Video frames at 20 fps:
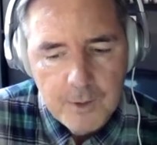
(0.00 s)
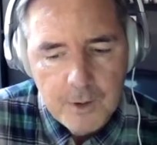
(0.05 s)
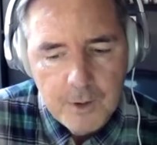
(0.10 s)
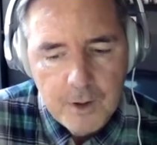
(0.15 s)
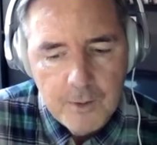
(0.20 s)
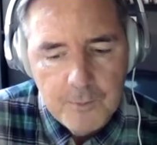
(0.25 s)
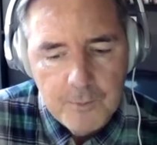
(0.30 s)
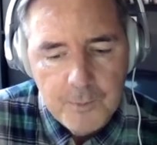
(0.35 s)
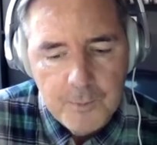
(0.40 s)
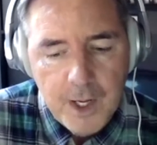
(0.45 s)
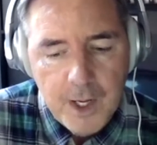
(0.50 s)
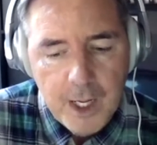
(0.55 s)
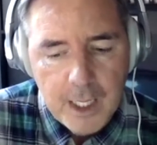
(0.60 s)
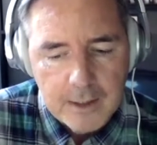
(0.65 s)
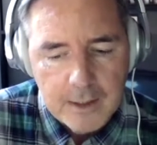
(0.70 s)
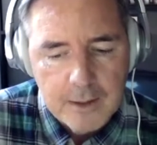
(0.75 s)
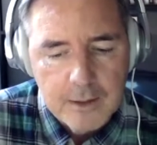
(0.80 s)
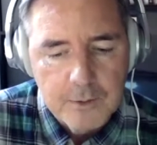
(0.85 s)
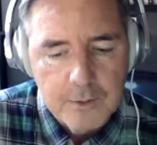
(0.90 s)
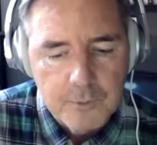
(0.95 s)
but
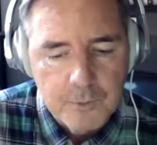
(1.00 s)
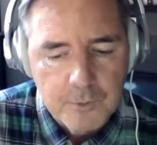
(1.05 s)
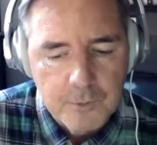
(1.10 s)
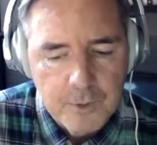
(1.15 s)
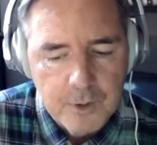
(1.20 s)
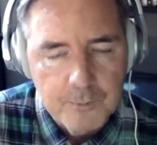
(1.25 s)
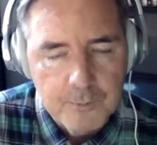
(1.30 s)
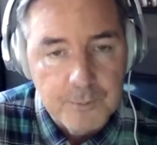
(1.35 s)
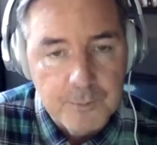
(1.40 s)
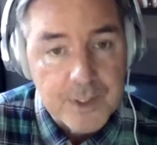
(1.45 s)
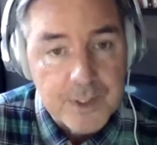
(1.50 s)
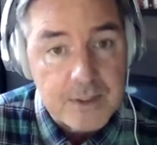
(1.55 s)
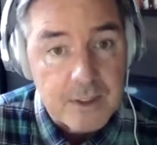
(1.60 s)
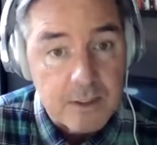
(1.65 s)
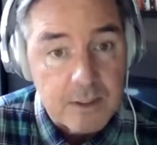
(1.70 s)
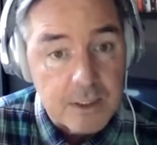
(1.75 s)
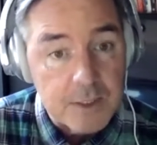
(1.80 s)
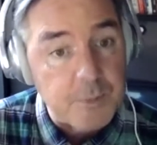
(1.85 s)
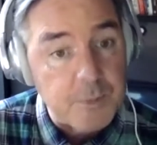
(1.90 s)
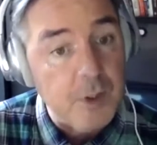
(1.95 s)
business is
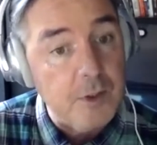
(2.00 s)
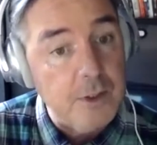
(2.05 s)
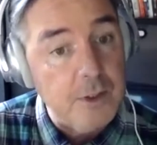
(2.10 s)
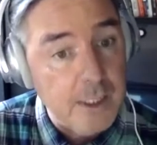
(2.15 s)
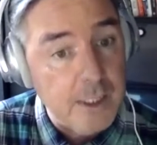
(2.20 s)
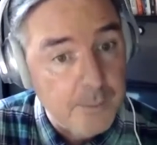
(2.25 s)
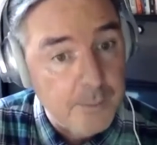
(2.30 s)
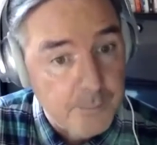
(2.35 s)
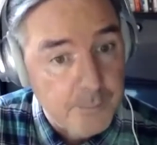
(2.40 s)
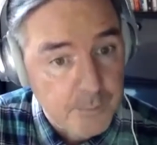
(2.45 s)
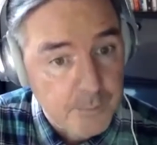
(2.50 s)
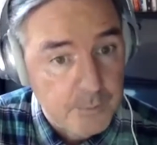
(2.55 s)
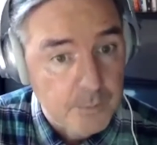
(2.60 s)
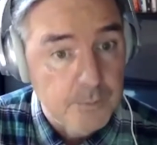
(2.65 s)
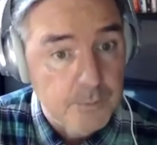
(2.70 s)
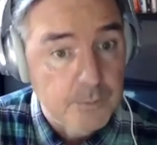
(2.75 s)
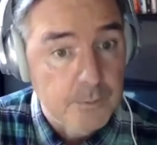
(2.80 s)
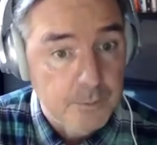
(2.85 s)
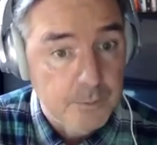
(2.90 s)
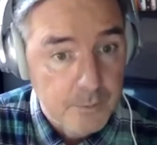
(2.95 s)
building up
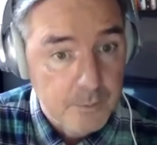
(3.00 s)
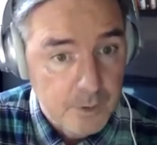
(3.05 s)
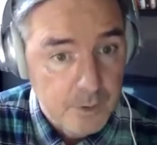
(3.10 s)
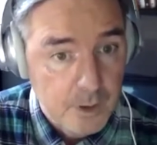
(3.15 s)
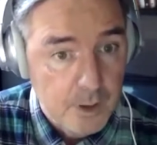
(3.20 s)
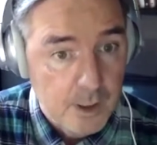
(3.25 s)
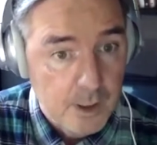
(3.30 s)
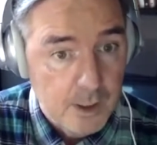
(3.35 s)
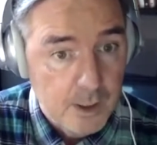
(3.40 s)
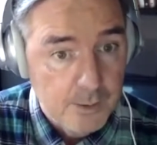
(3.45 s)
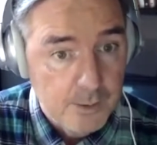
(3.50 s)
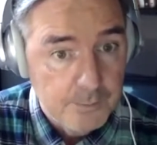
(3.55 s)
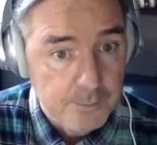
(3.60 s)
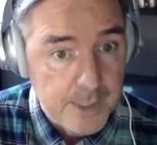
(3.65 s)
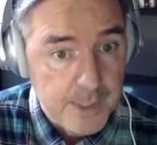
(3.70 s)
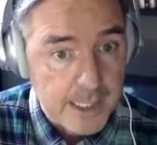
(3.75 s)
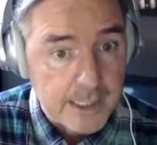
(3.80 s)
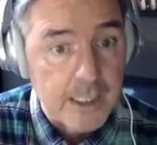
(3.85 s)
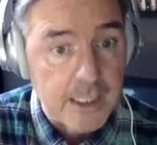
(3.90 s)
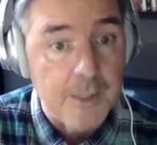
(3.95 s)
back
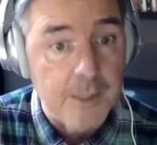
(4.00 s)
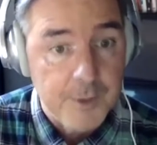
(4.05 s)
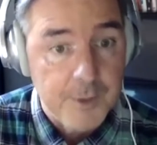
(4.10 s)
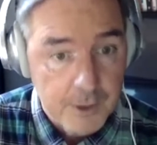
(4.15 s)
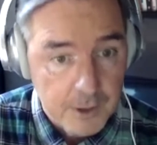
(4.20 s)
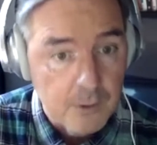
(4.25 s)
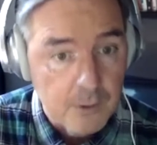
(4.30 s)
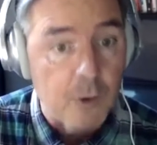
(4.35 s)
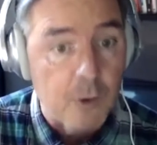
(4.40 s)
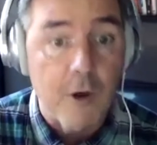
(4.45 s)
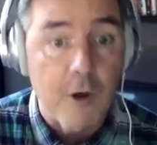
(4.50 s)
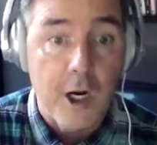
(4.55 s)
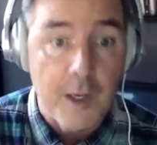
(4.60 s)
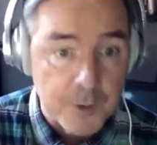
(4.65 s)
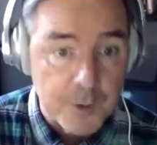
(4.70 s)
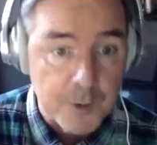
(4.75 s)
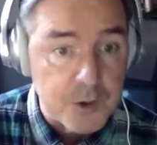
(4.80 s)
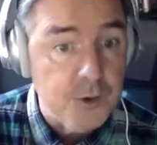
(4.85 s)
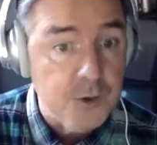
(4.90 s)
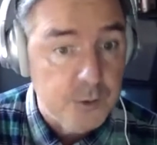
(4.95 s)
up here, or
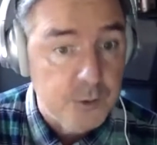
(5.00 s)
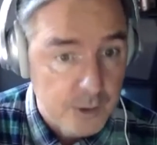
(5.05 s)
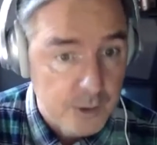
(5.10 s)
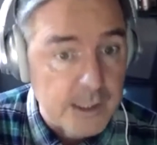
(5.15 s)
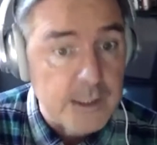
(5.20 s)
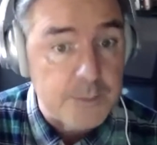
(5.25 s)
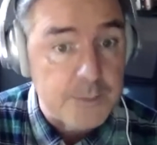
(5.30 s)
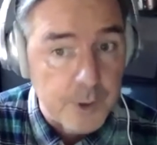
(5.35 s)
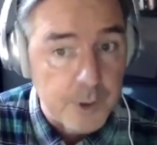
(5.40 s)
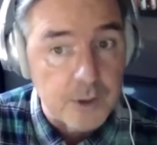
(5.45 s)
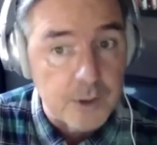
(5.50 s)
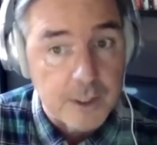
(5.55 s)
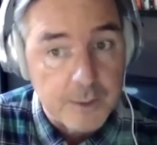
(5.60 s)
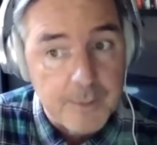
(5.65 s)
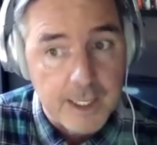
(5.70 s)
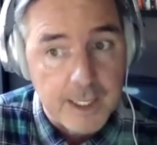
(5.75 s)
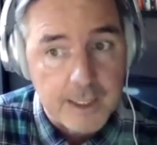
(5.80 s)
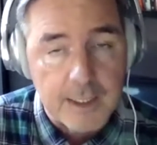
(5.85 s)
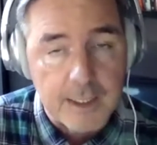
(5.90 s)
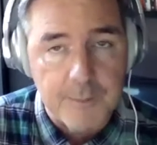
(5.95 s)
opportunities building back
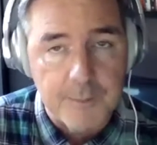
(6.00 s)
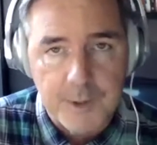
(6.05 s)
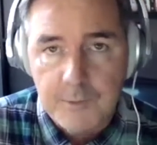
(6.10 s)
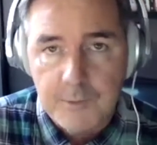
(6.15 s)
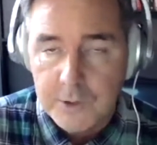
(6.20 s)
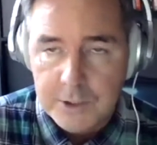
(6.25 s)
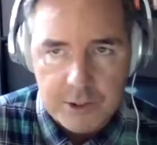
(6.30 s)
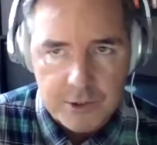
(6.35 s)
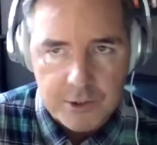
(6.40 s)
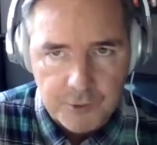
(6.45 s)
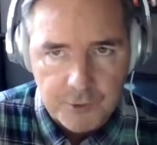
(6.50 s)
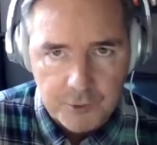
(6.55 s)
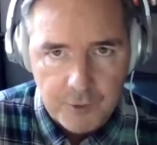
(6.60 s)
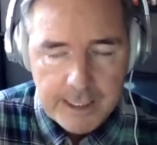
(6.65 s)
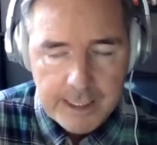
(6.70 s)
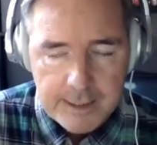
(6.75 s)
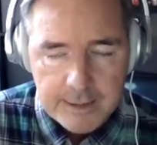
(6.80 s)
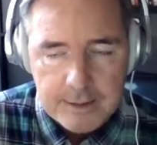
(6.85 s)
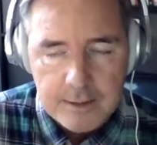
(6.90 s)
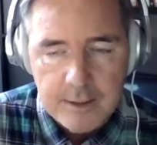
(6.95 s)
up here, which is great
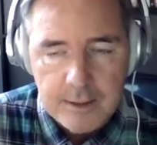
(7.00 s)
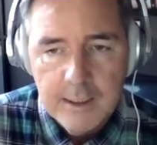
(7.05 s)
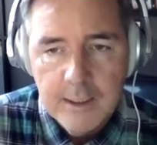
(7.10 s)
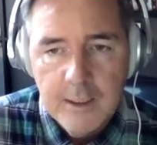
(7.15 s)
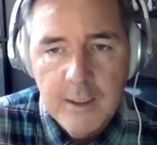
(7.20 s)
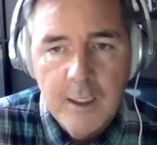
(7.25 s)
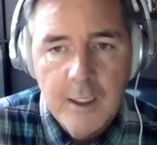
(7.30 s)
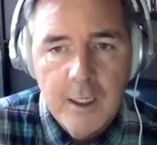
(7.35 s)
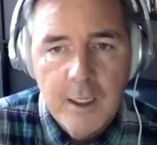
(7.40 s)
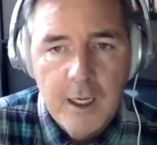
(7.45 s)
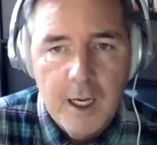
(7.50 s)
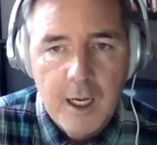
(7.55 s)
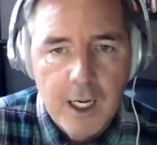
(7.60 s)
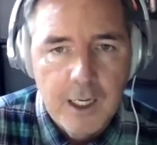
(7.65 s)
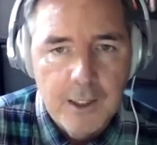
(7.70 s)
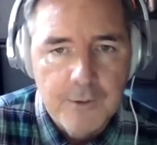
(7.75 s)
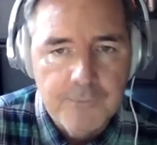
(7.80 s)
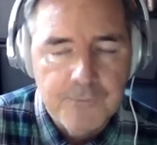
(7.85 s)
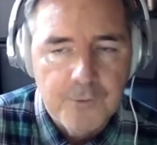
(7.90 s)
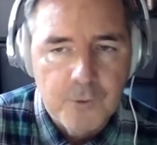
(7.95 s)

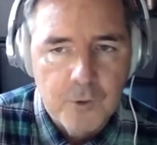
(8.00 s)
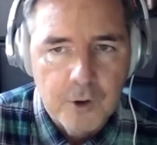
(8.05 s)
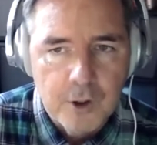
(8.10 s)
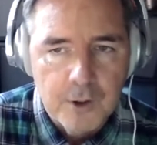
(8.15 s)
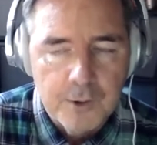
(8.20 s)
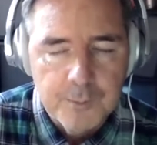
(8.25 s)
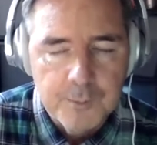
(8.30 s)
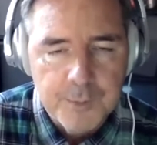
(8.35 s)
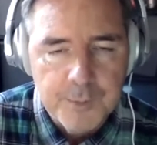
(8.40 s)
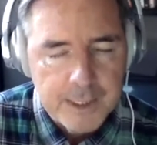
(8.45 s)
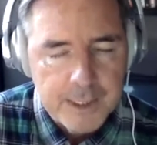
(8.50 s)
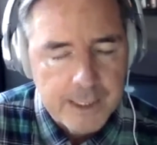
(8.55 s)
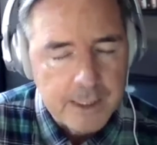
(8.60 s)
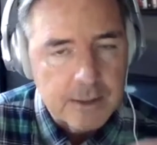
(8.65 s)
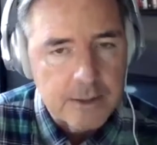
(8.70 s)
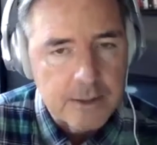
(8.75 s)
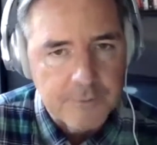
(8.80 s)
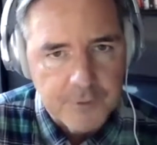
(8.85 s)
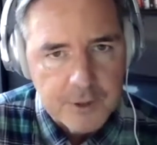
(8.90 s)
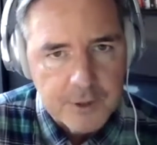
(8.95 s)
for bidding
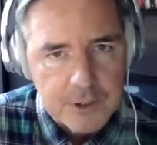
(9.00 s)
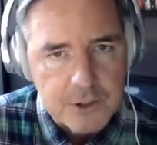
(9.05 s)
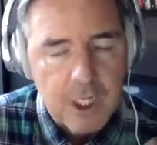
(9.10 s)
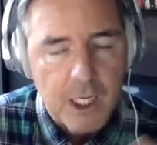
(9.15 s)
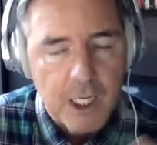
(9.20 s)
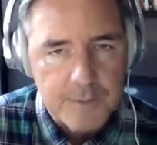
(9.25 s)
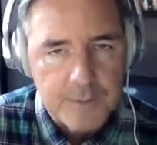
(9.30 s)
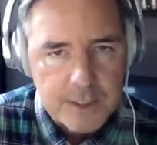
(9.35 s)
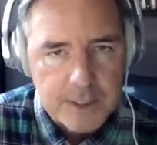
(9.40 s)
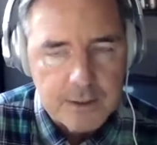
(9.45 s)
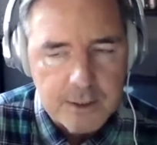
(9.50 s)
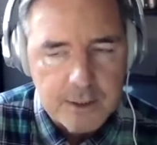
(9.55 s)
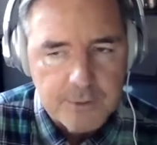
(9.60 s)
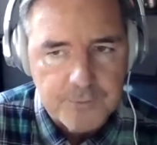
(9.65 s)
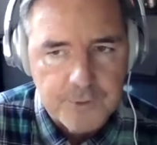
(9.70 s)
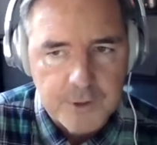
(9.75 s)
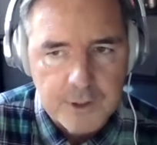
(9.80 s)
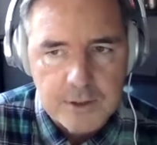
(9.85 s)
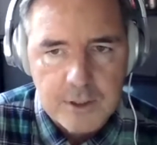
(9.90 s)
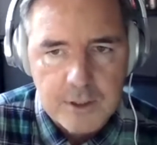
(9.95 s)
different jobs and
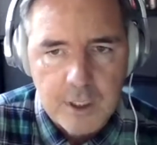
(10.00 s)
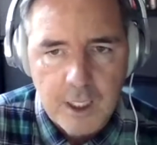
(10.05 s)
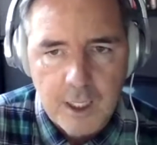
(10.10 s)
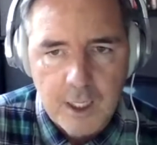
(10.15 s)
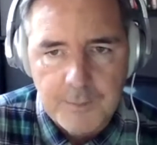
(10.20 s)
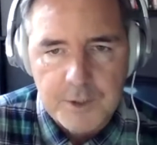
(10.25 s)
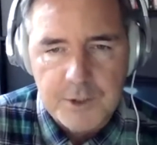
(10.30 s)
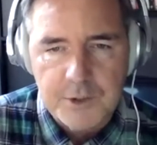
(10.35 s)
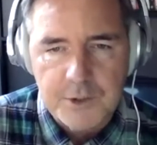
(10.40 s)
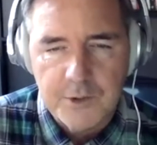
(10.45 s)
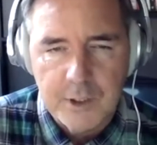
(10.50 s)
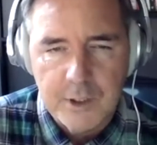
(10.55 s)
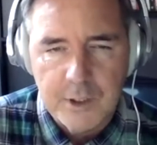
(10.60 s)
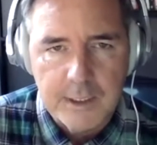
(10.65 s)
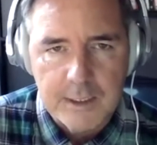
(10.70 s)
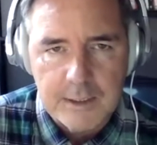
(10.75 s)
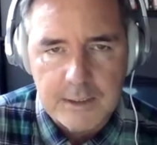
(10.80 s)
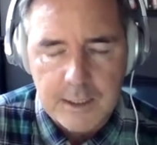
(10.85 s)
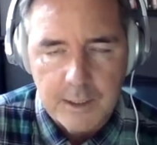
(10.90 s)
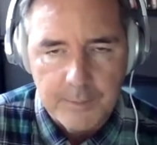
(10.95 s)
different opportunities
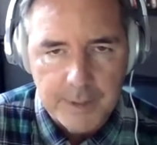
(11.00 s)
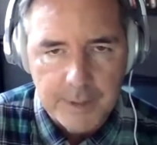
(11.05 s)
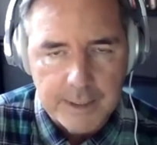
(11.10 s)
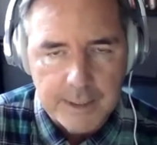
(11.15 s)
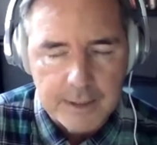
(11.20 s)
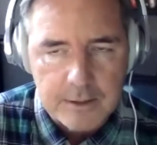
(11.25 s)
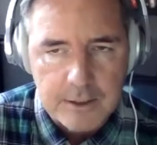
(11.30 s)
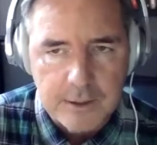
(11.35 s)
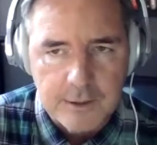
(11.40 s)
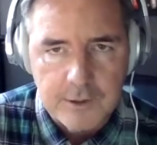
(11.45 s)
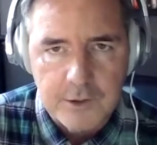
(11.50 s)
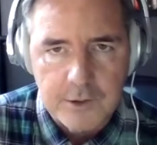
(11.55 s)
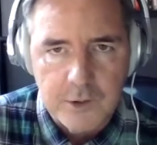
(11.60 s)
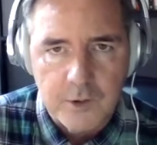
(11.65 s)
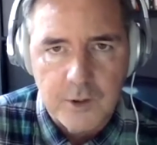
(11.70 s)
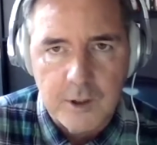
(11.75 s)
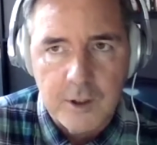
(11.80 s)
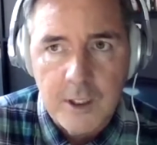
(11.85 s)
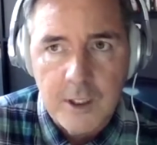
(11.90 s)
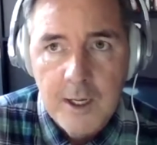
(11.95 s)
coming into the door.
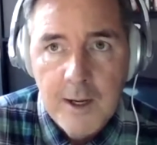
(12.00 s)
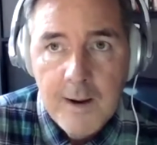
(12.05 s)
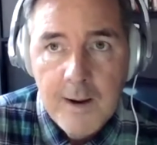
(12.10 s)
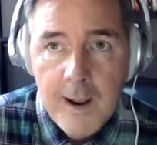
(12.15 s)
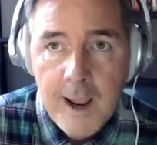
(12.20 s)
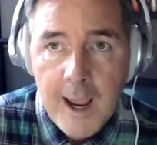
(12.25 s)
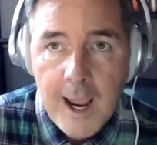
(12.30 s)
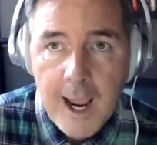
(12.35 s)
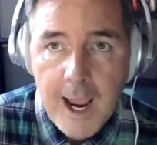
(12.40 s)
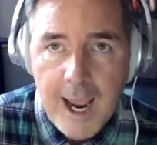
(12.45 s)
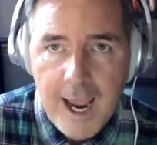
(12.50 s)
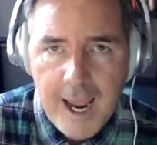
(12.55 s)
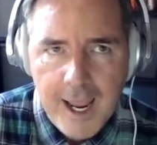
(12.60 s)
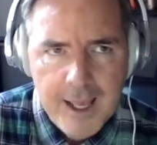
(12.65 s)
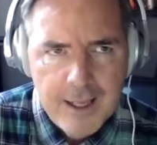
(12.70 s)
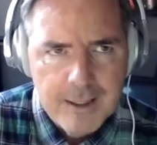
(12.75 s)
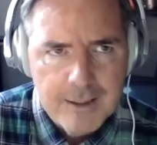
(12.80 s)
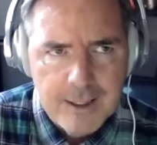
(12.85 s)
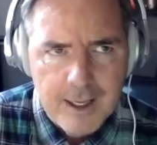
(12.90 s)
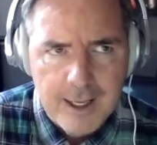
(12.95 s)
And
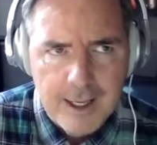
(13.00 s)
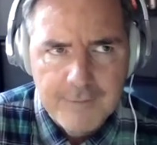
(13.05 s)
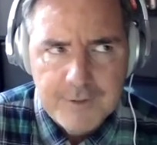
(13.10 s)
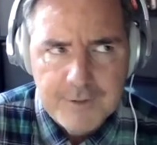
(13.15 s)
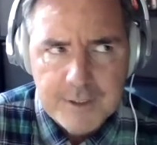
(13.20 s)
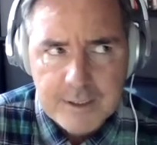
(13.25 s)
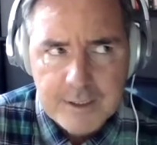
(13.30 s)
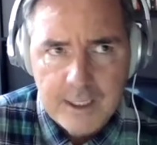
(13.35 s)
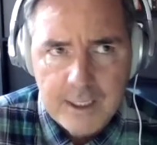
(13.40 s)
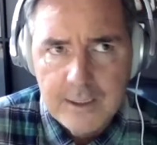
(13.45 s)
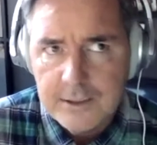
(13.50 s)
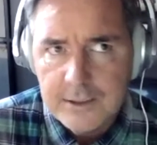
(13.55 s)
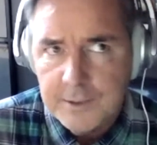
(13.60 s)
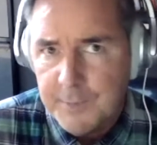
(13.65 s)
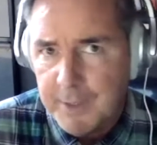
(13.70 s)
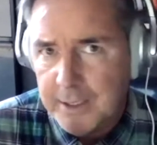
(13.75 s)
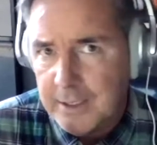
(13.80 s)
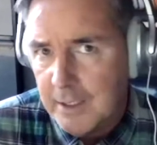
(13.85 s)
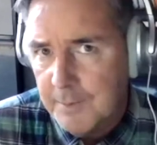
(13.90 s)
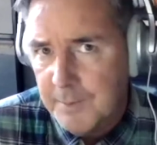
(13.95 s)
I've decided to
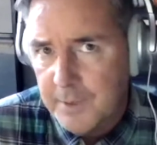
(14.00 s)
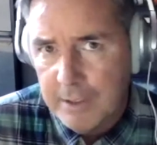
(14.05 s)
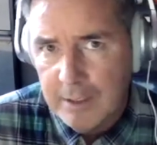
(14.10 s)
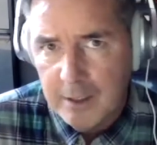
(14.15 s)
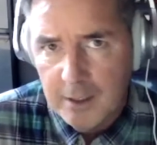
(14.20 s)
become